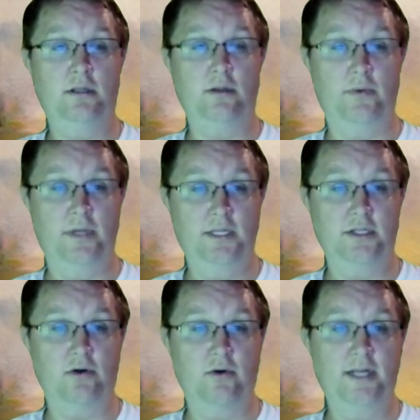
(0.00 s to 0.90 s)
the
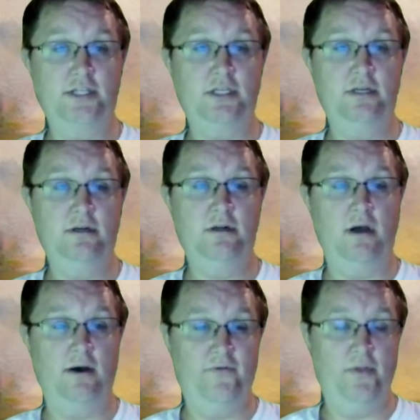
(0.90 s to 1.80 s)
Reintegration
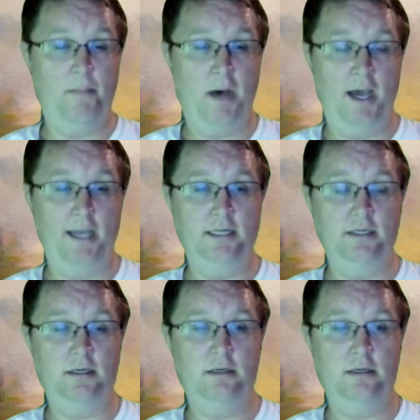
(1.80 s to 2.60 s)
of the Mind.